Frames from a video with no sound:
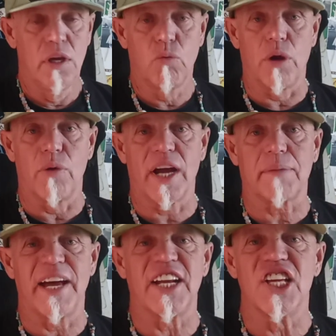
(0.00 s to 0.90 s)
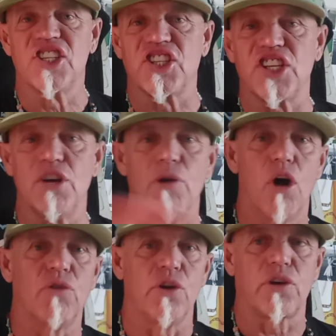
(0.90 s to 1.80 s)
we recommend
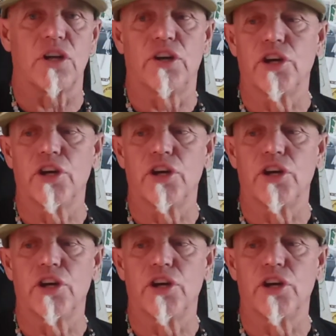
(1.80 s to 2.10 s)
zero nuclear.